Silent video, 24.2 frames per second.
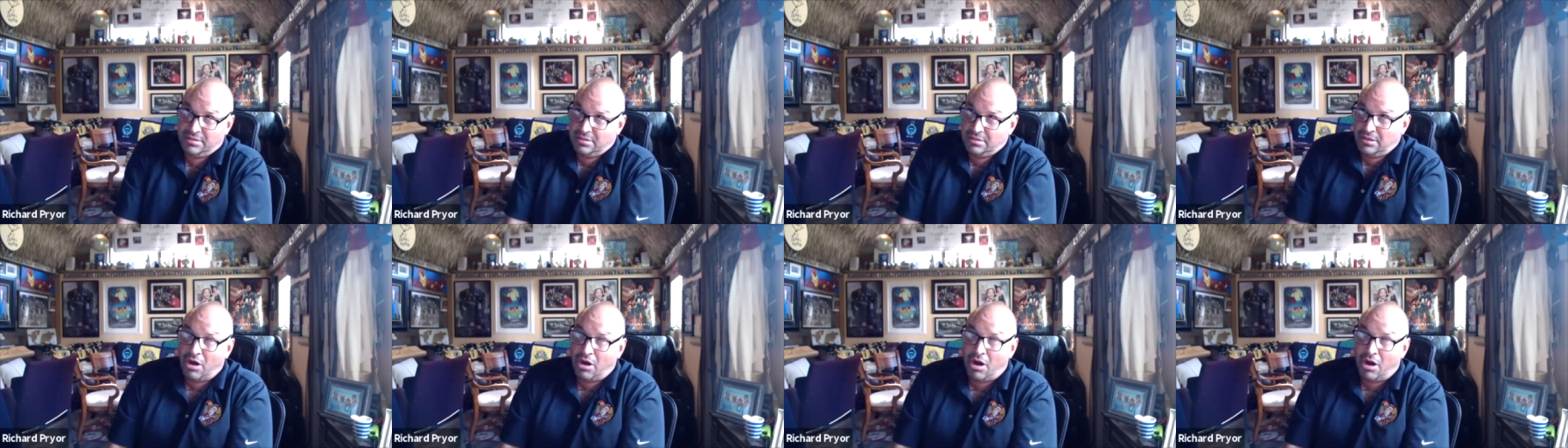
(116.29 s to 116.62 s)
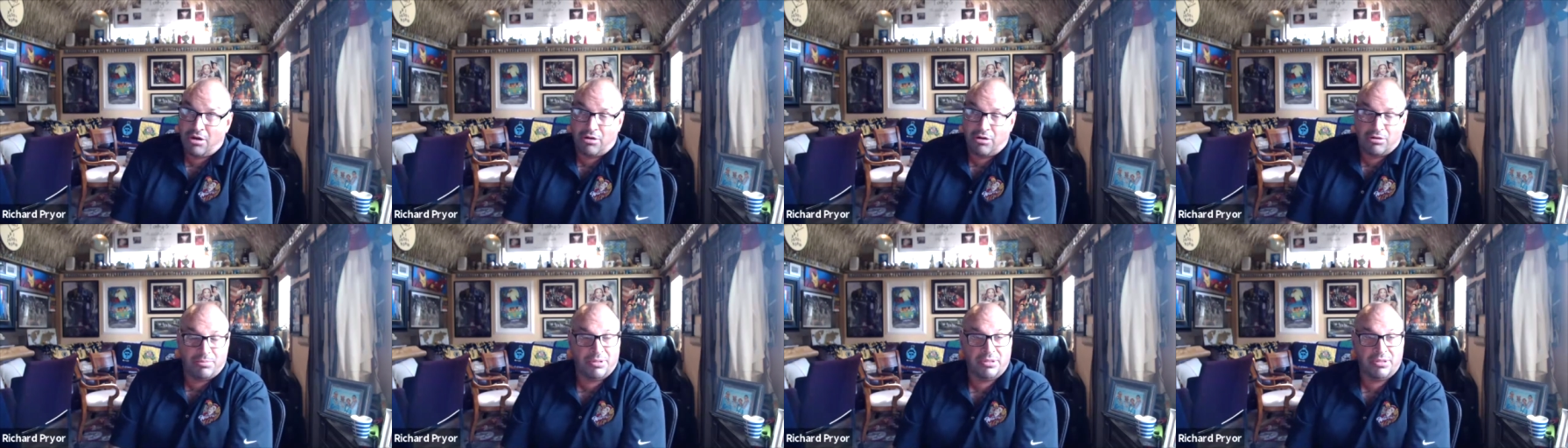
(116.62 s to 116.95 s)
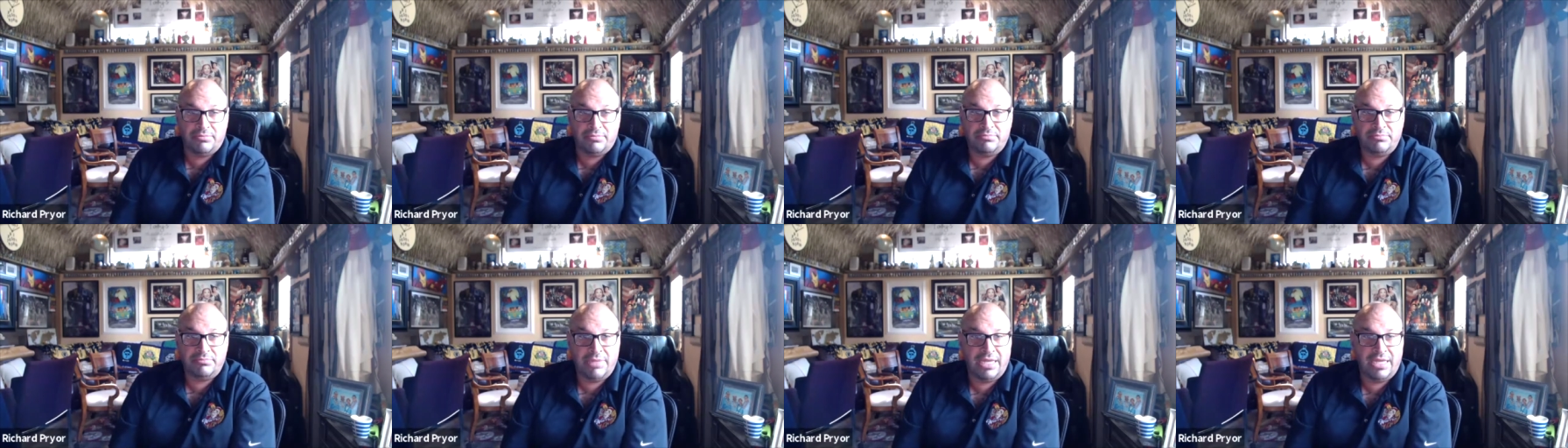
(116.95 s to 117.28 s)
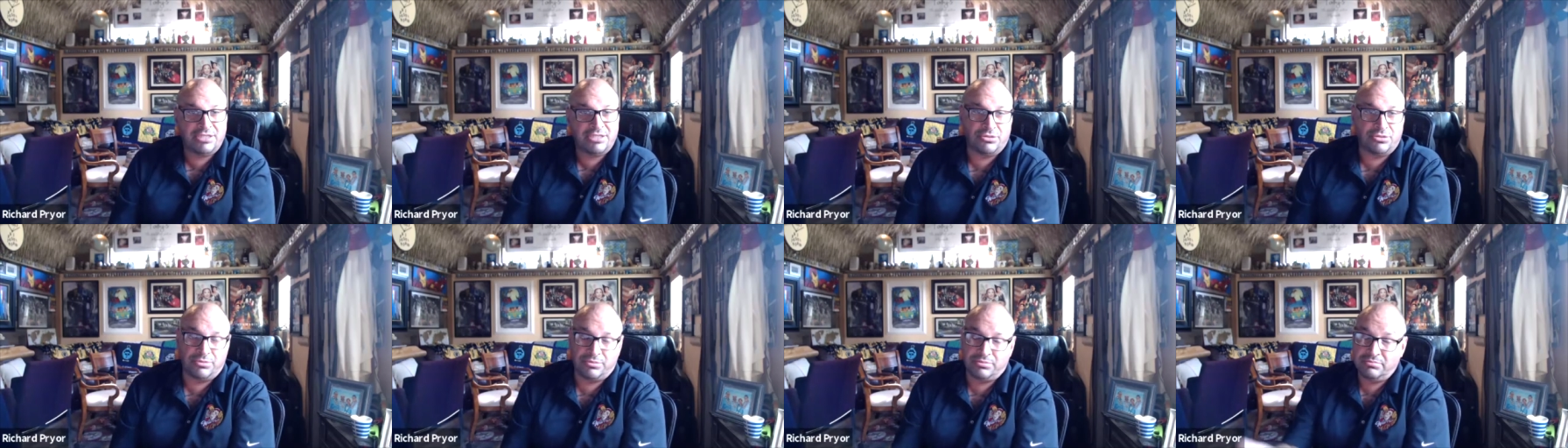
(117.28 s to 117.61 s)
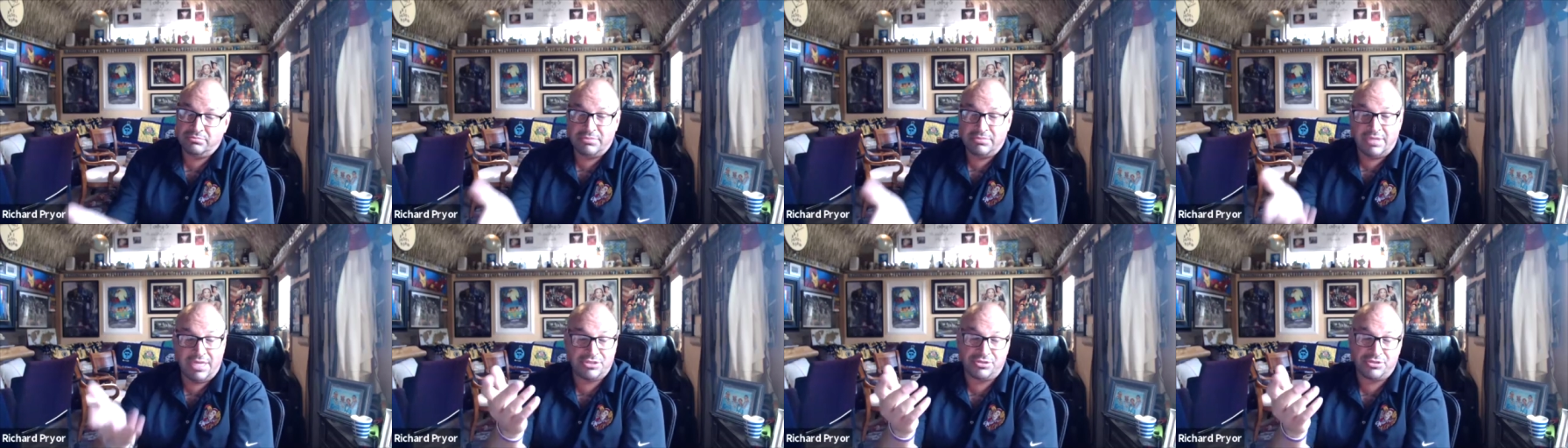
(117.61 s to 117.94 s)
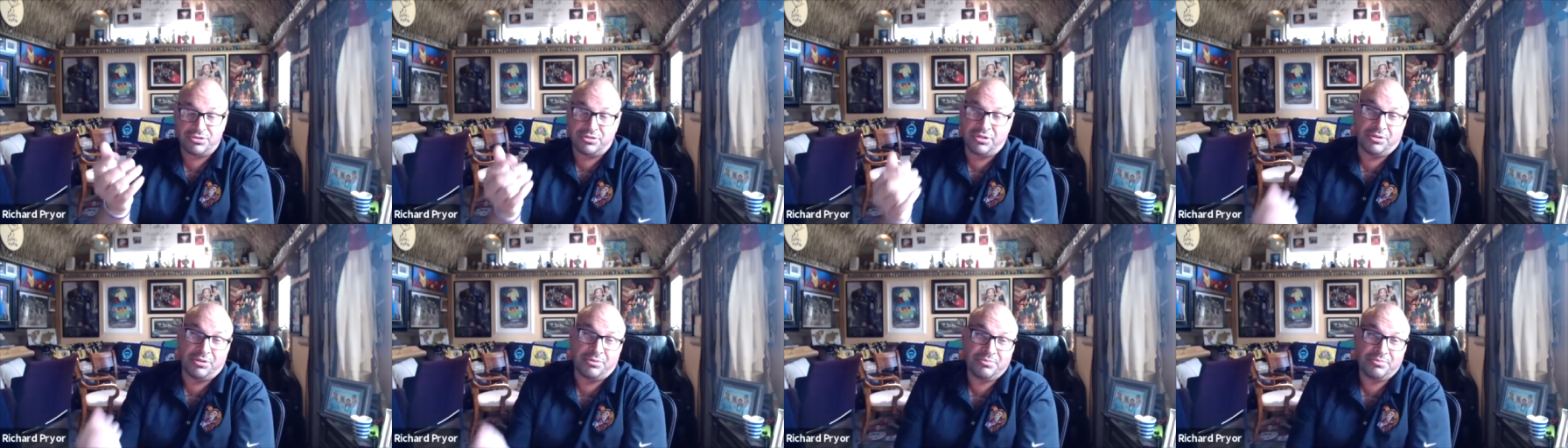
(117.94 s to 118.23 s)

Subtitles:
horrible, as you know.